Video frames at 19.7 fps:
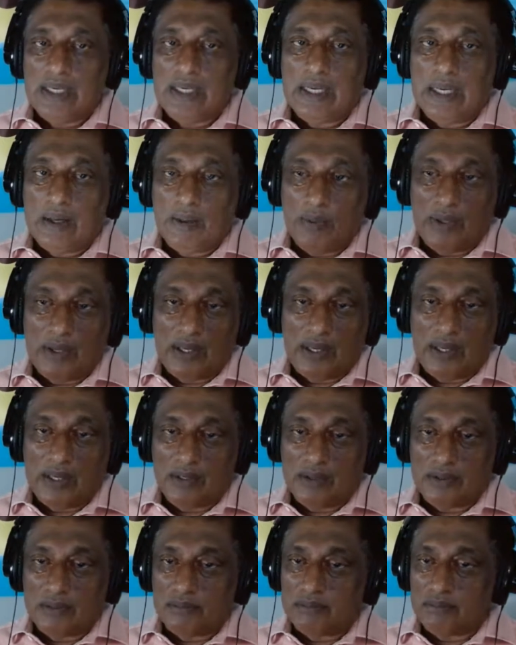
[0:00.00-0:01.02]
Now you
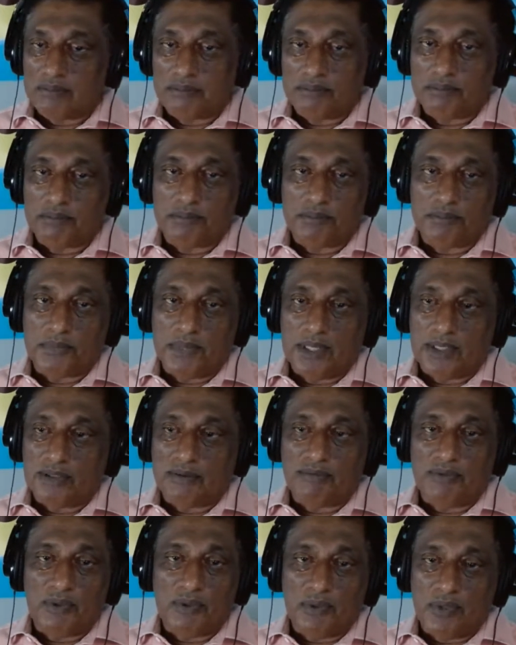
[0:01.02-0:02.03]
can
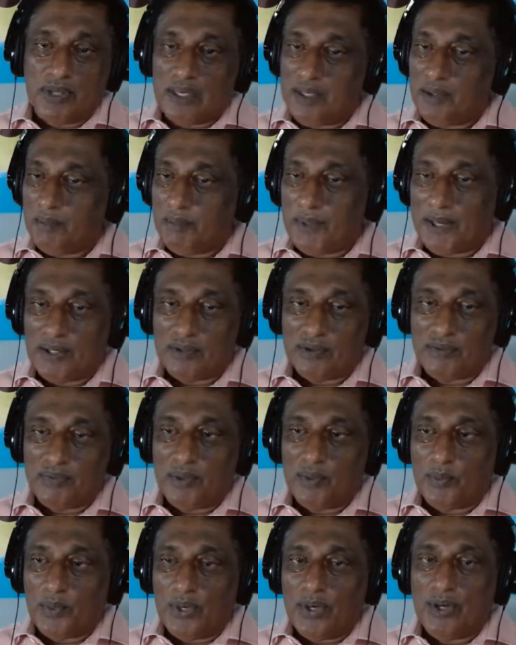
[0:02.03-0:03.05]
interview any part of
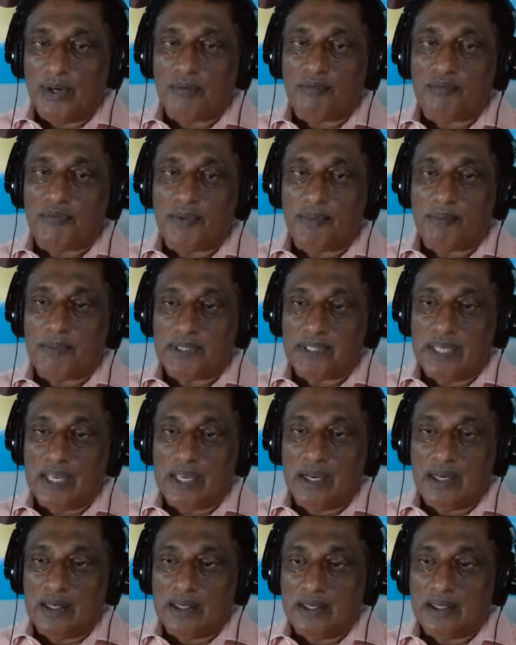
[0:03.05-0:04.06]
the world for a
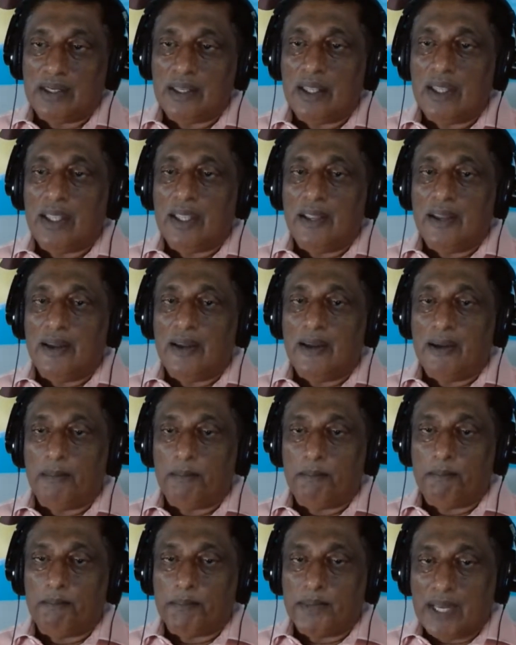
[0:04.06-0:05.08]
particular
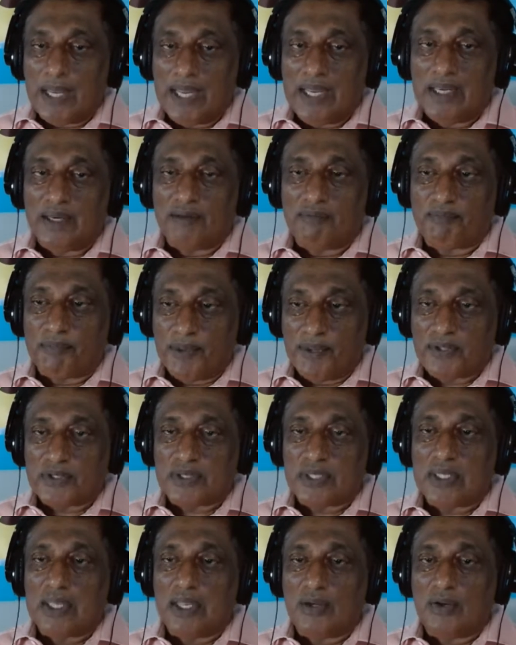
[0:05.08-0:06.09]
kind of
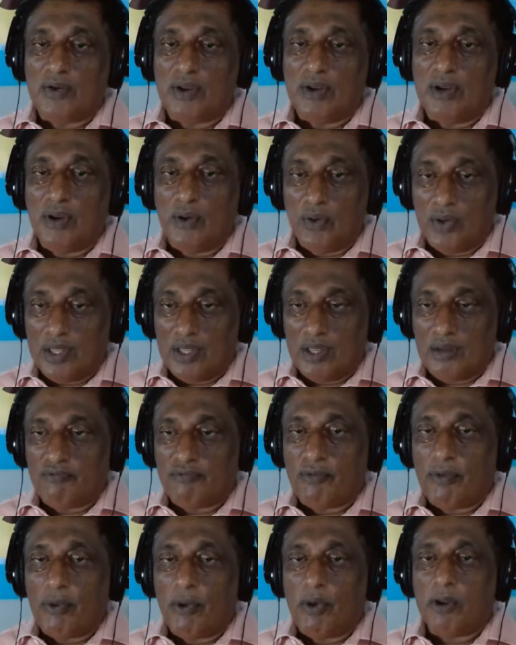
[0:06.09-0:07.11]
person that you're looking
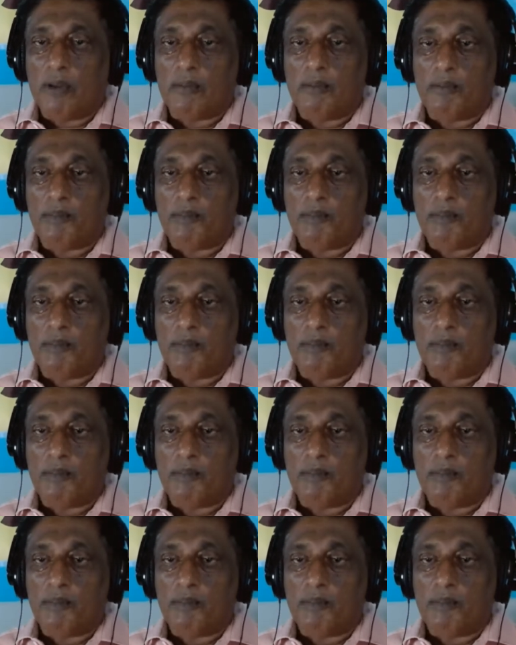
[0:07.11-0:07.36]
for.